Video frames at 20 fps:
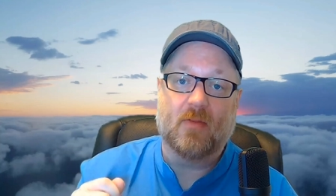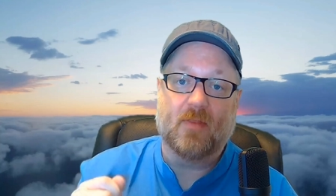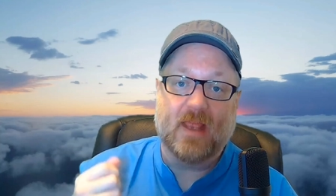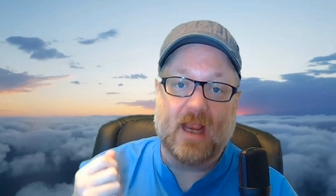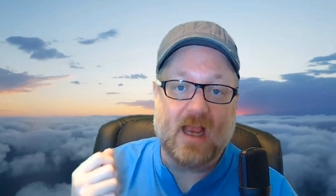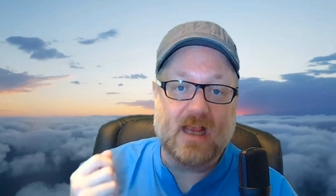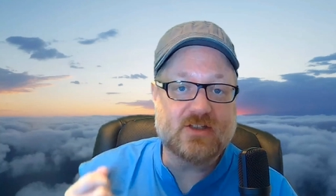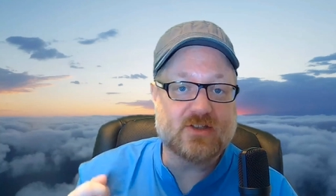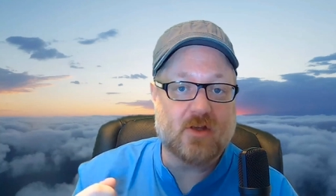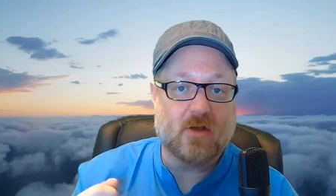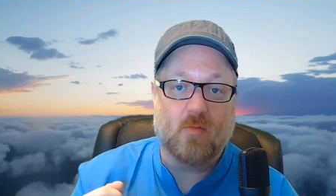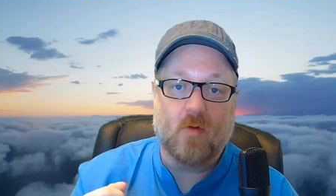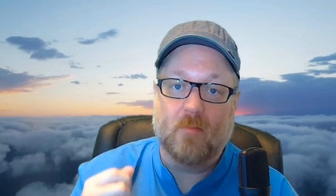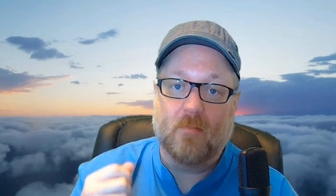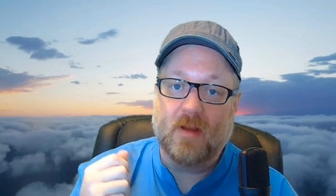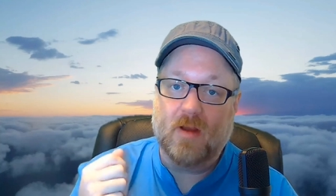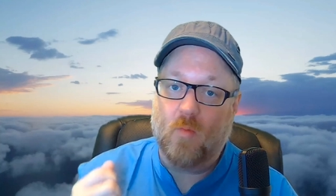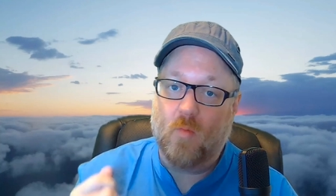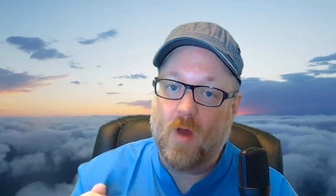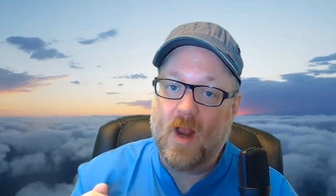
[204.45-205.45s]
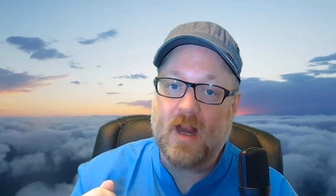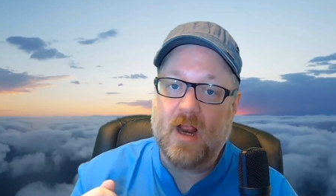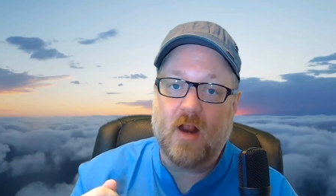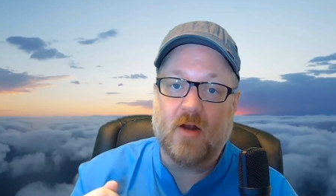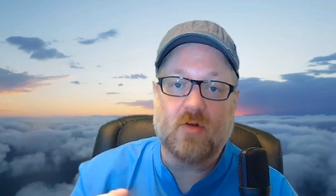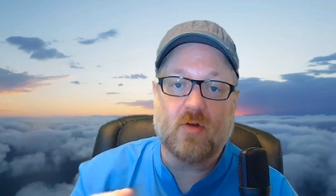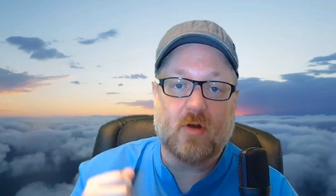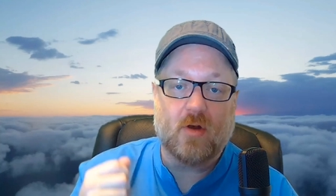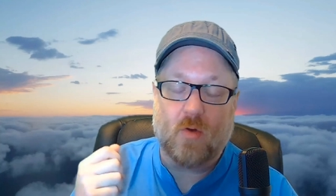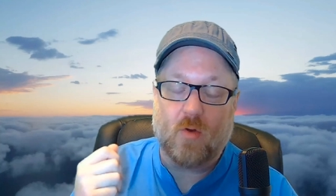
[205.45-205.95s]
The ISO will be
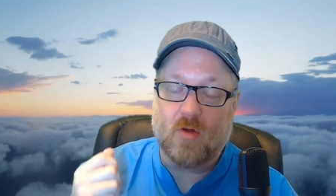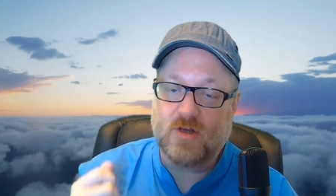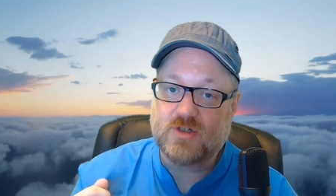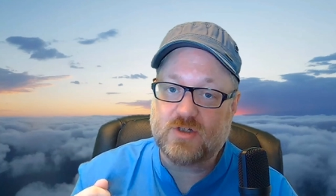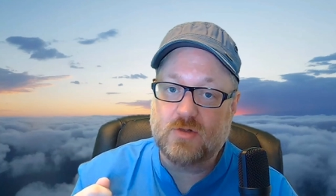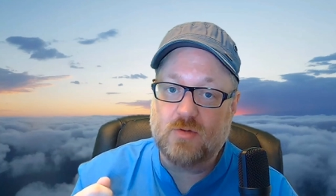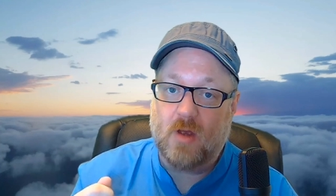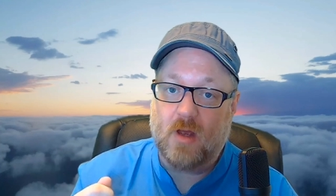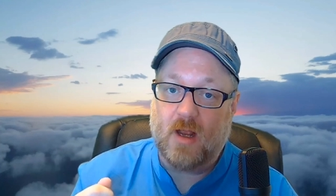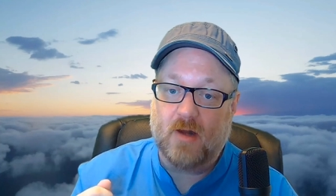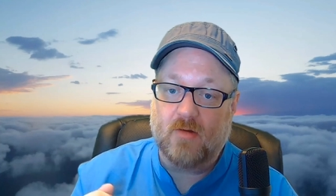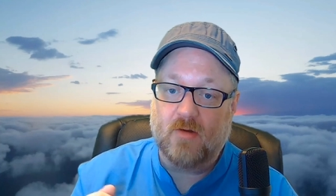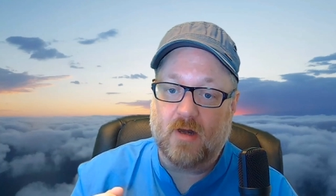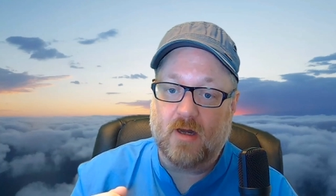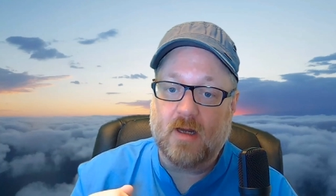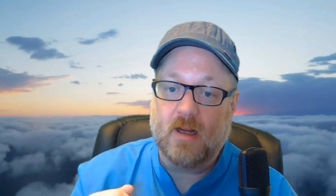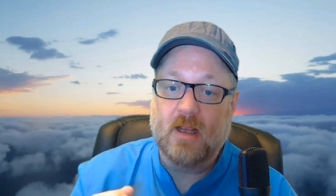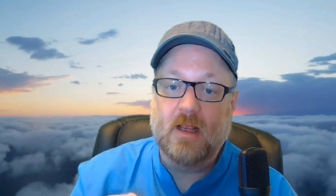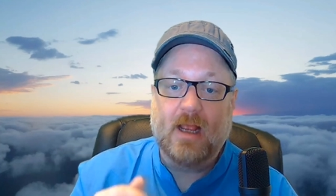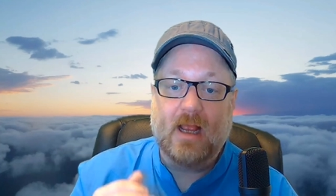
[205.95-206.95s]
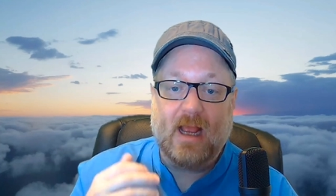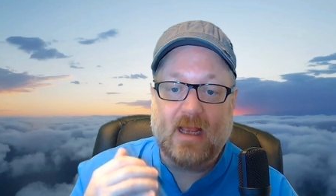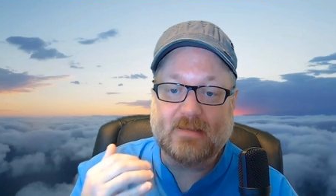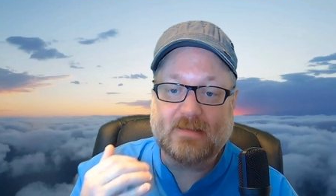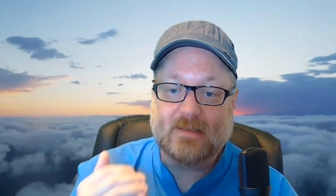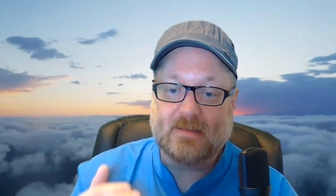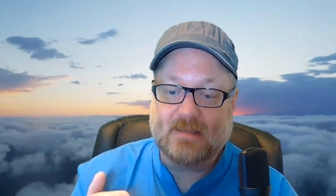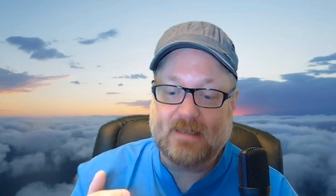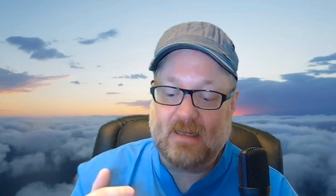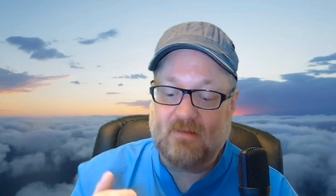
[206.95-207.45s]
100 or 200
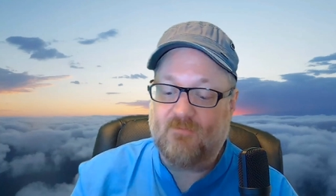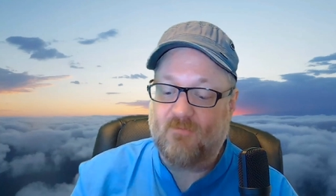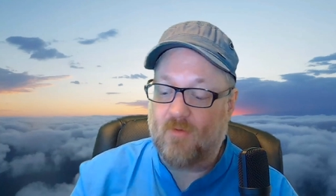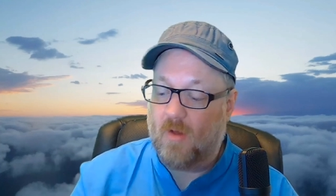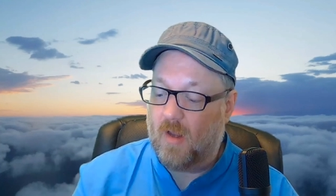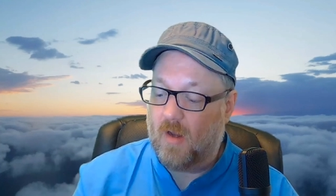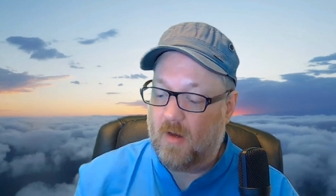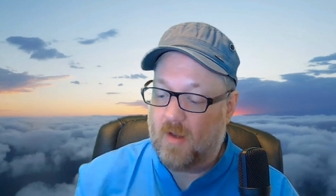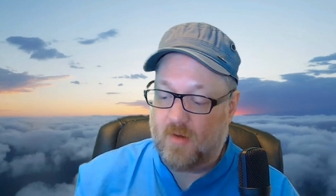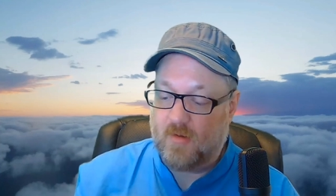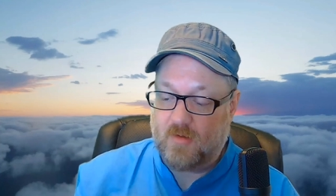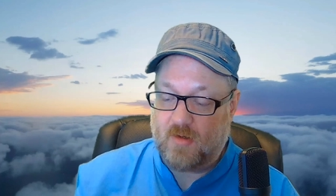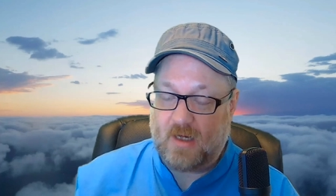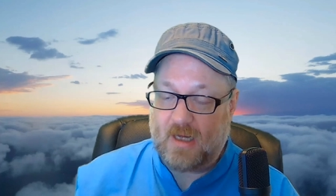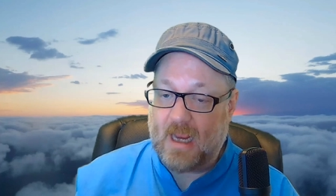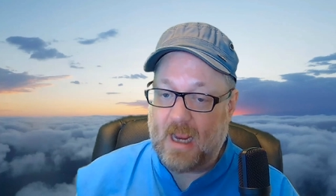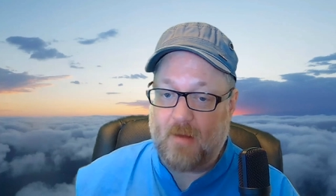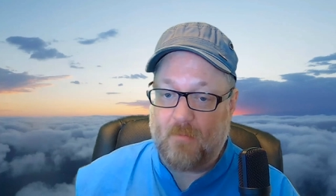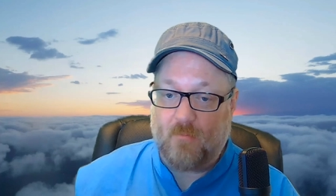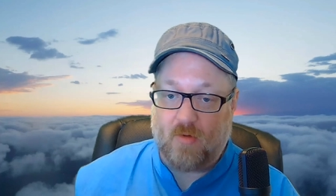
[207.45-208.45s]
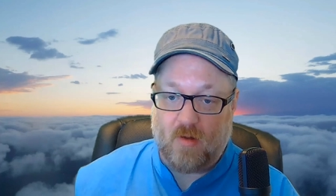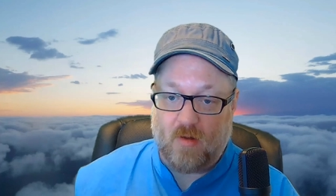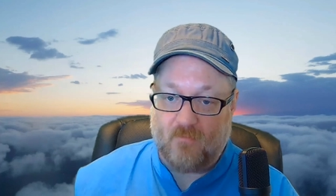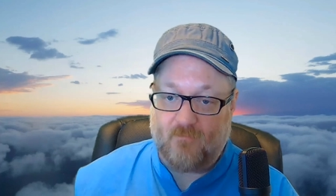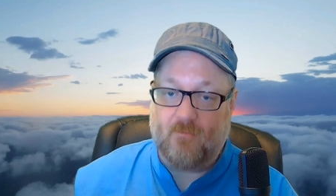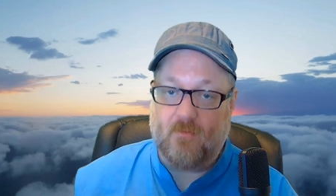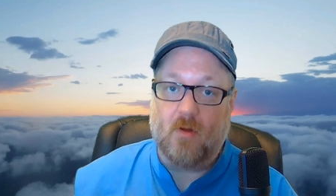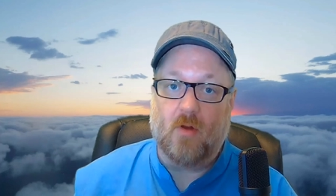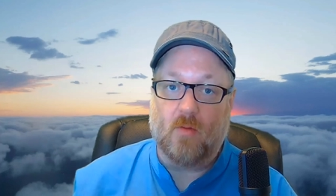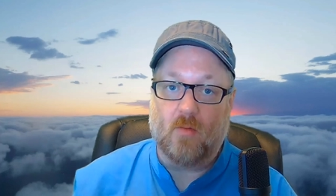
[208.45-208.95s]
as a default on your camera or
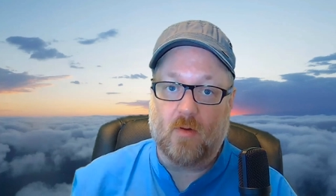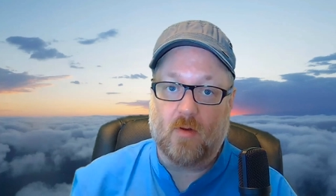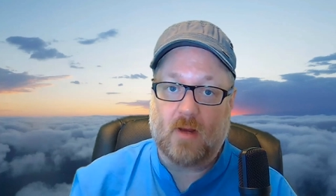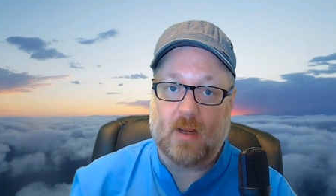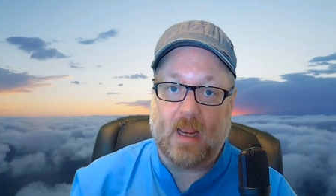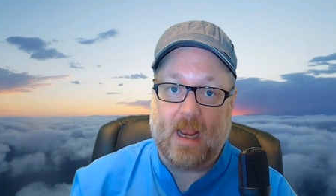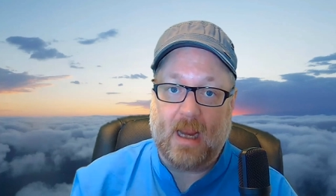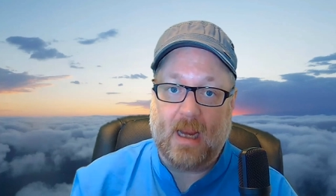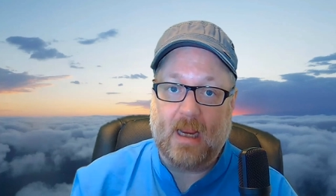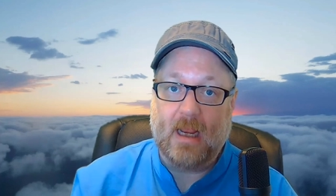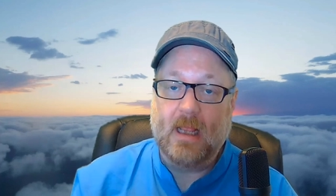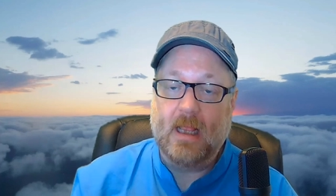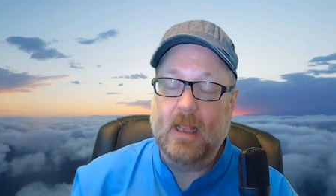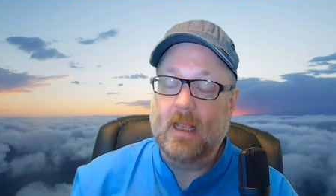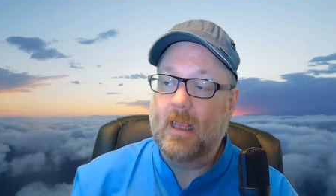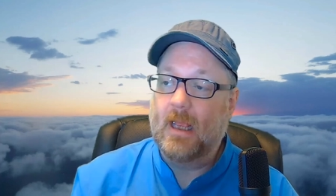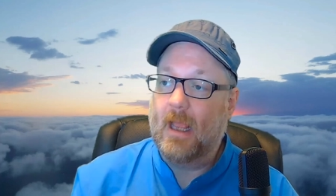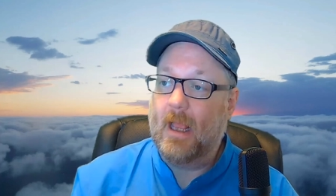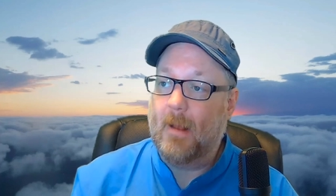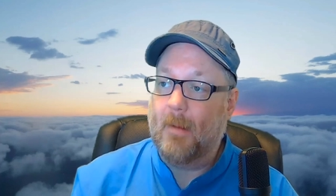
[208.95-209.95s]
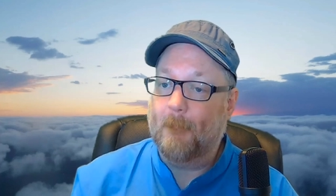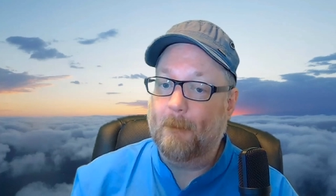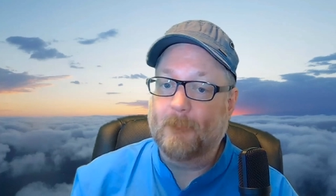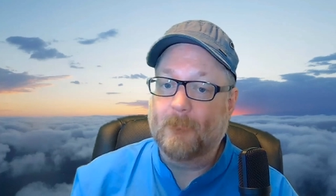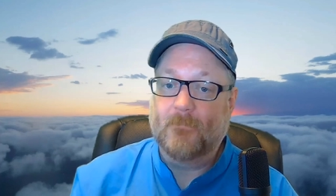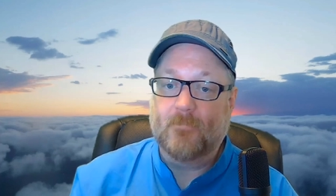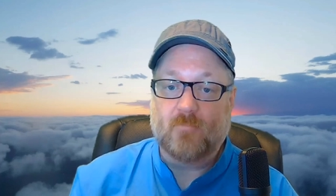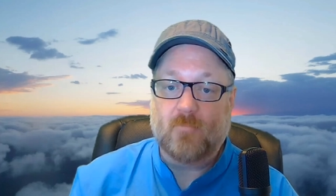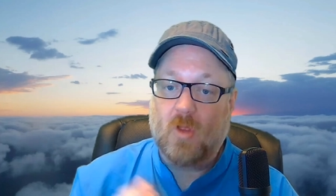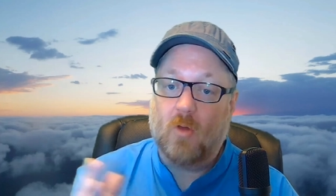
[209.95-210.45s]
phone, okay? And
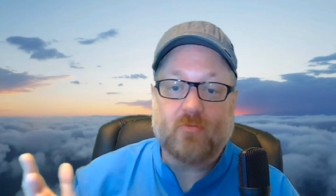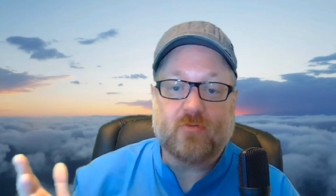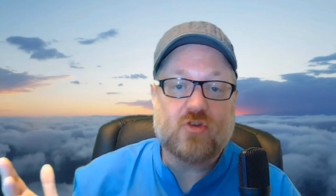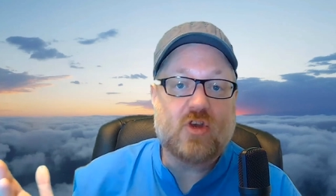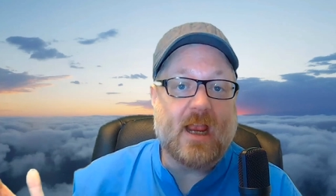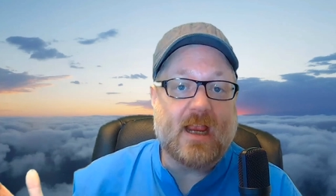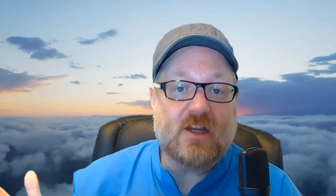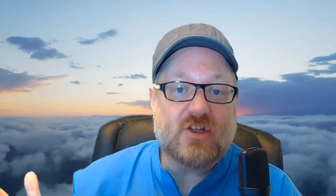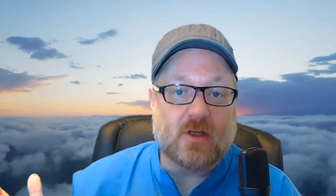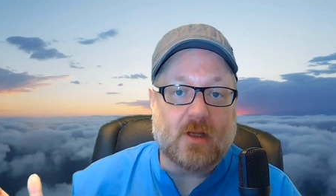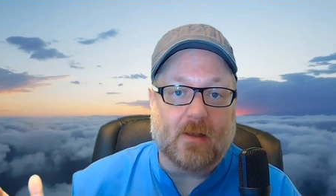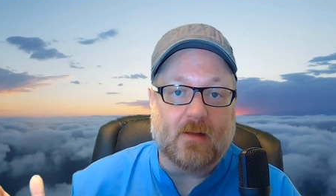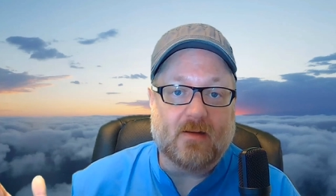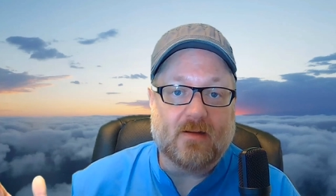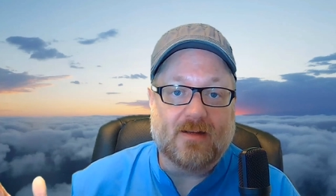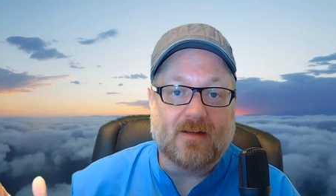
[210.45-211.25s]
don't change it